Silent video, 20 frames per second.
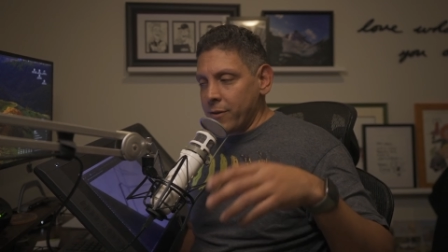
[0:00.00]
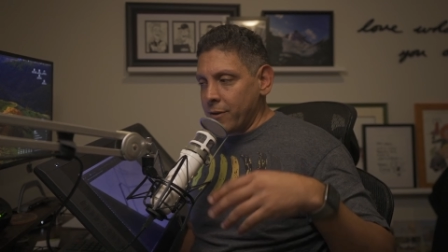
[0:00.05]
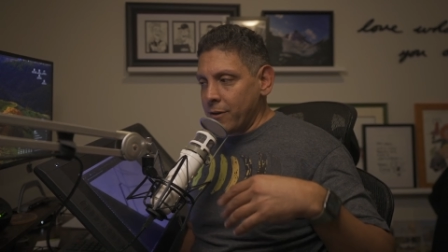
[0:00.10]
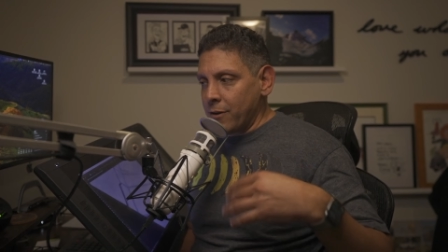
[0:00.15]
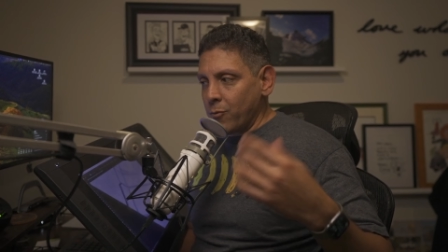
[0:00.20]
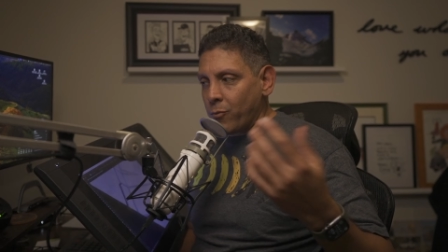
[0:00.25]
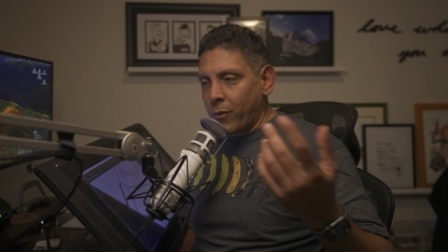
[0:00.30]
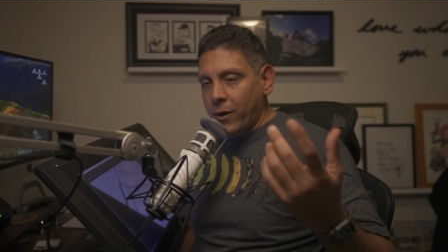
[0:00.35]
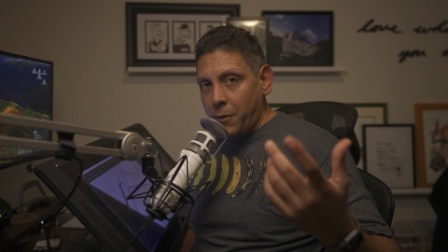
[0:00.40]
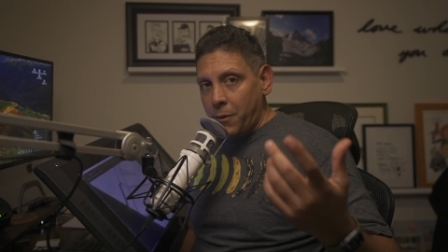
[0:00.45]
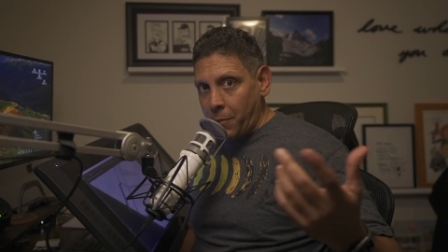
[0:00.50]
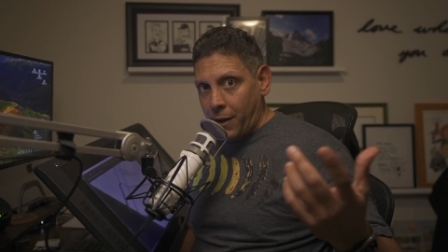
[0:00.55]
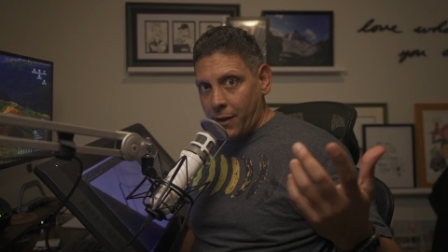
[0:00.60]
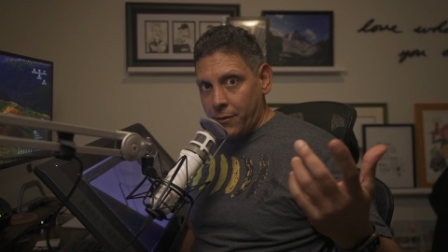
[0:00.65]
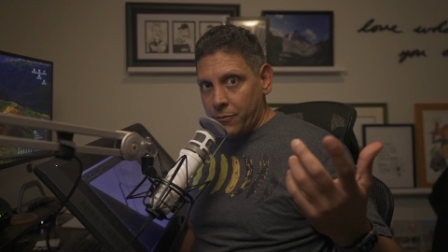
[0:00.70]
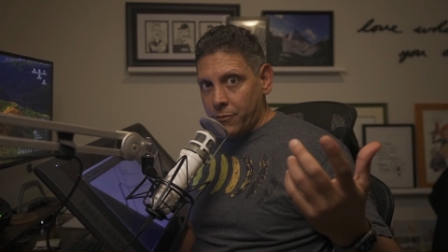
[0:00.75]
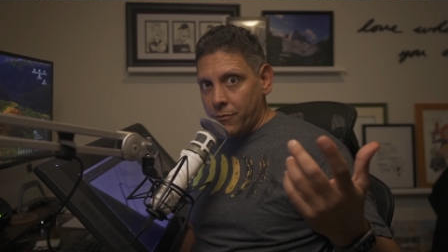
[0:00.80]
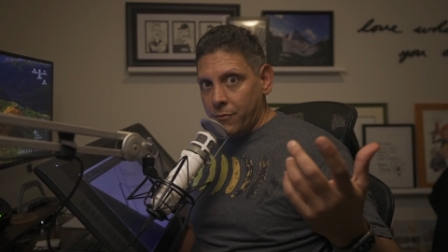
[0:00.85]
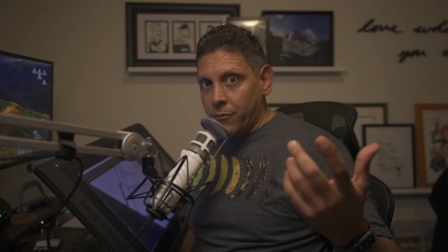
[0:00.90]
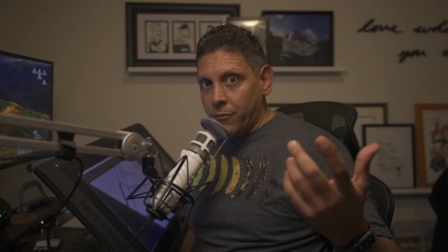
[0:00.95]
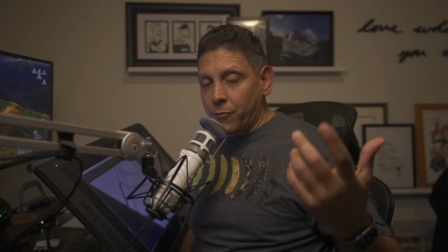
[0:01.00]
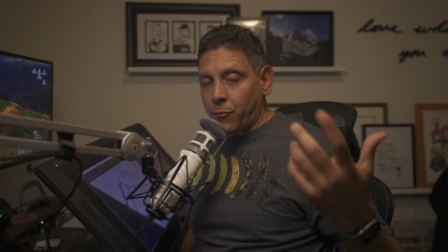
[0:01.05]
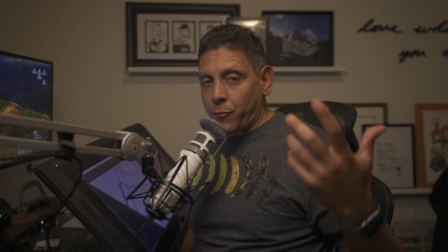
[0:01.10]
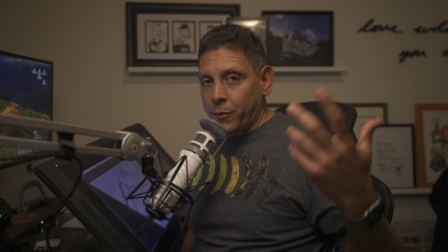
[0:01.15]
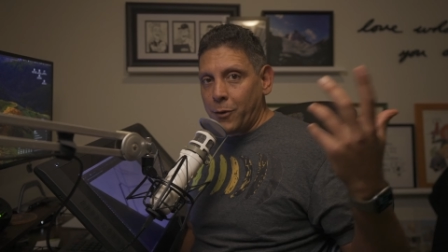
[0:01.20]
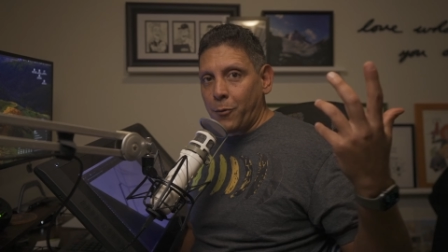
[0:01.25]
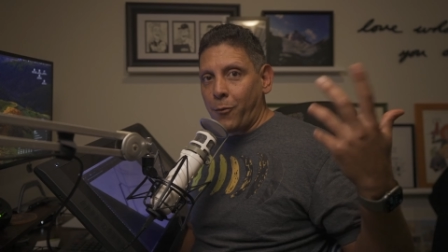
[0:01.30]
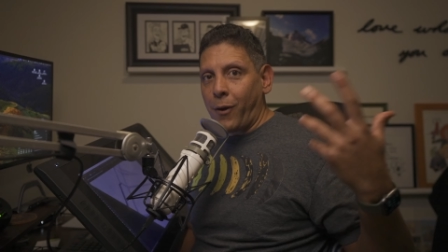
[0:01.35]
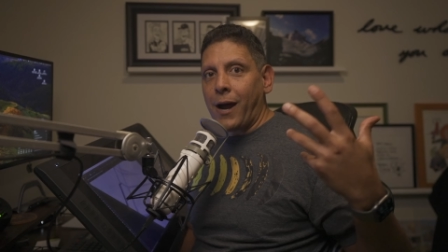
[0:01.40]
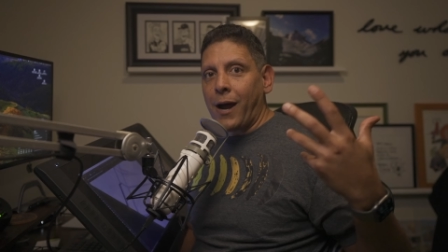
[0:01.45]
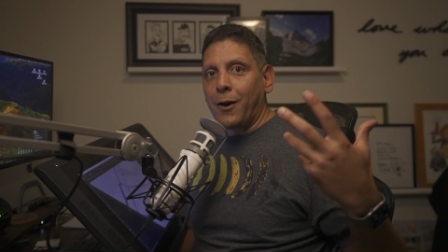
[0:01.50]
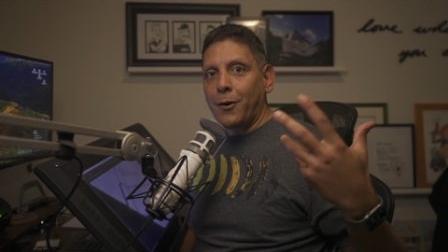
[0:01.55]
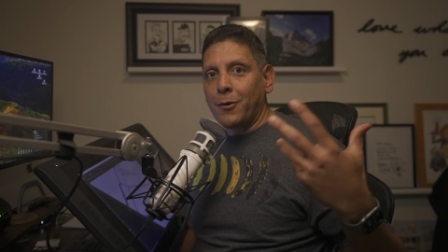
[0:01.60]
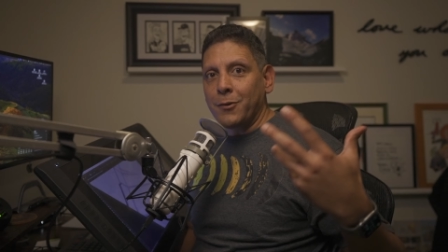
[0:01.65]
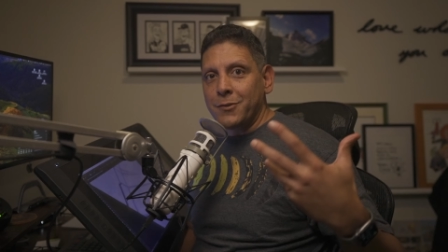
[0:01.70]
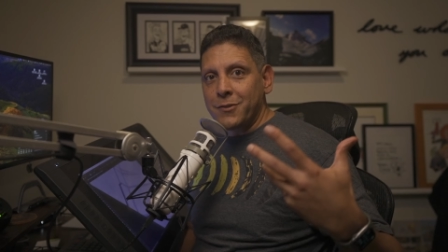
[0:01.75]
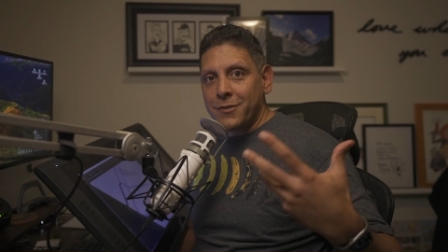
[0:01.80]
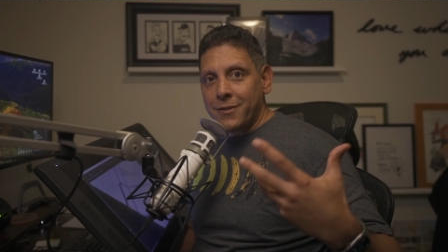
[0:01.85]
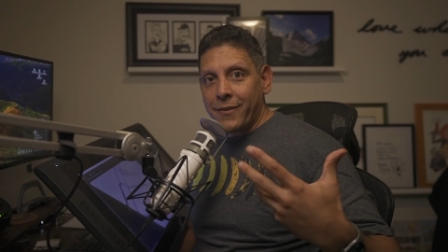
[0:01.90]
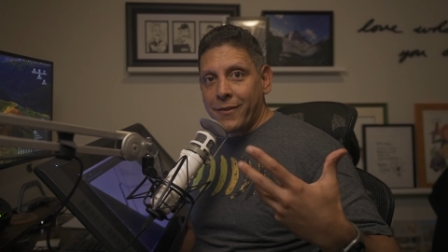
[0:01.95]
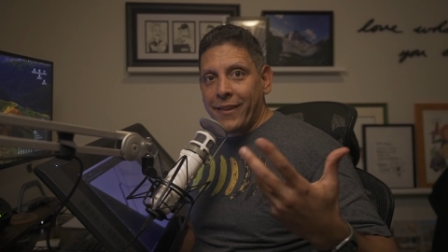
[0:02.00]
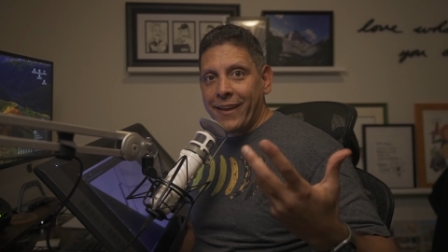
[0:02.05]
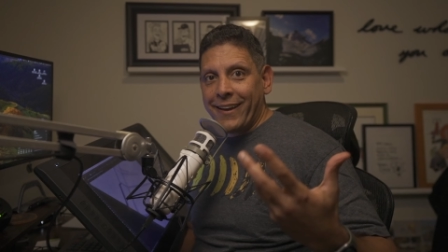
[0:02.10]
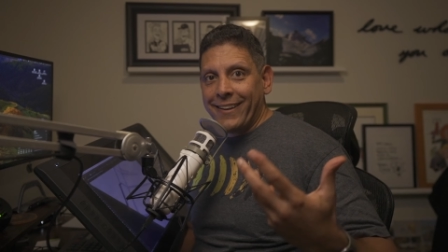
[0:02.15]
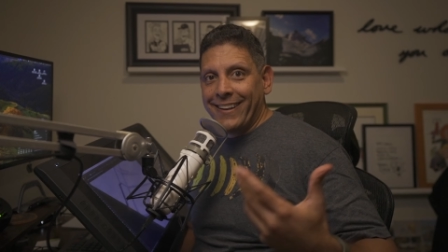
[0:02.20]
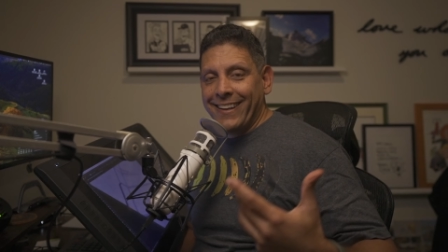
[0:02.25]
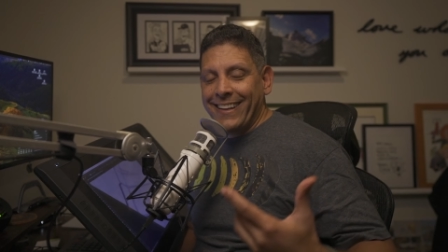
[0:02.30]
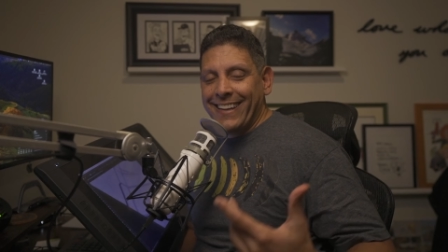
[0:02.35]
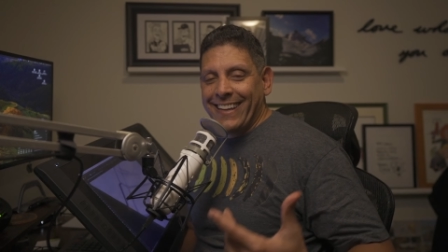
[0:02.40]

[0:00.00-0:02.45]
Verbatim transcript: And it went about three rounds and then